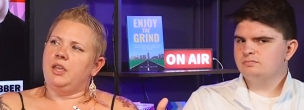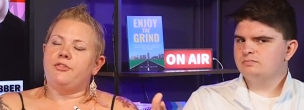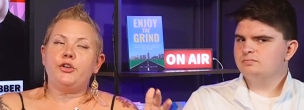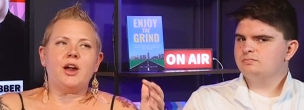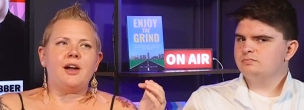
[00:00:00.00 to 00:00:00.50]

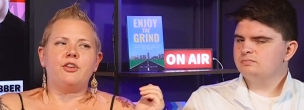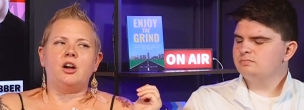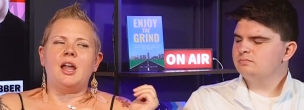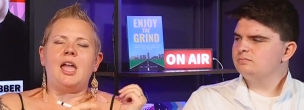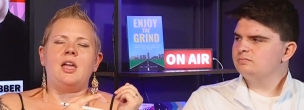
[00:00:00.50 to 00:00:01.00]
Speaker 1: if you're
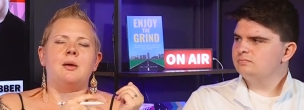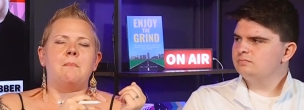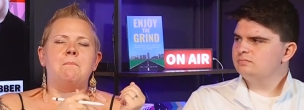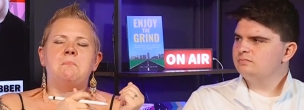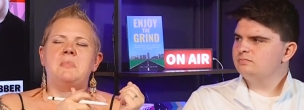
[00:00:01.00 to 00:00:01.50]
ever a
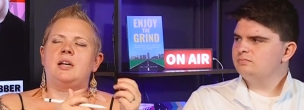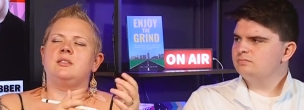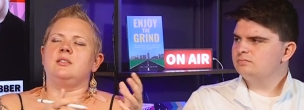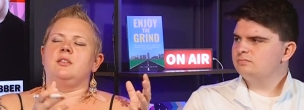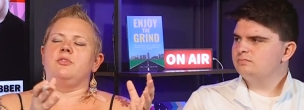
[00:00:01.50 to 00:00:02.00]

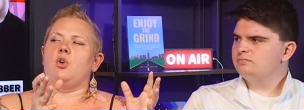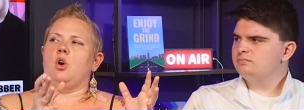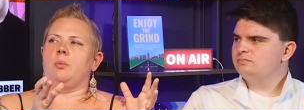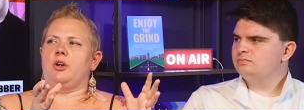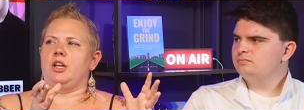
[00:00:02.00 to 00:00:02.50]
massive
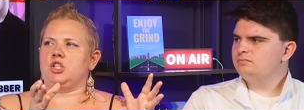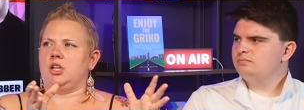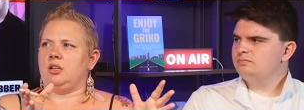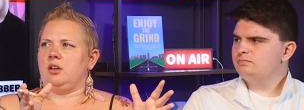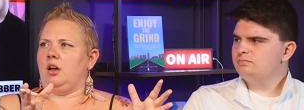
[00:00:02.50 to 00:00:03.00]

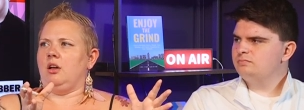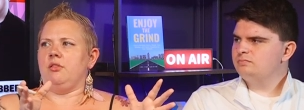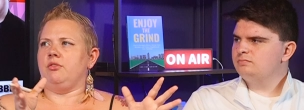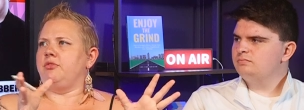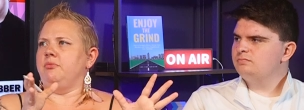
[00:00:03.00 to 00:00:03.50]
corporation
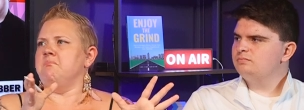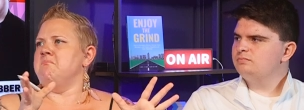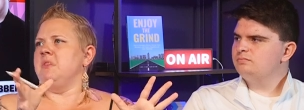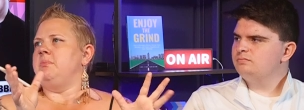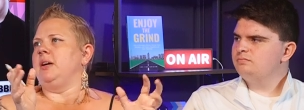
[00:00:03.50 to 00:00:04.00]
of
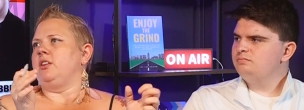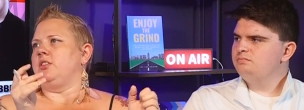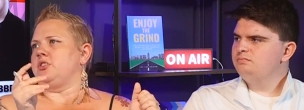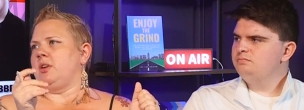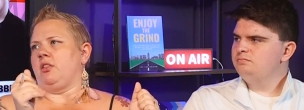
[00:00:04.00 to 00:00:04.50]
Mud
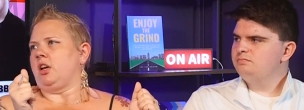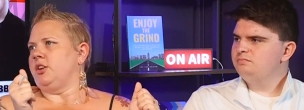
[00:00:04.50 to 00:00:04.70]
Benders around the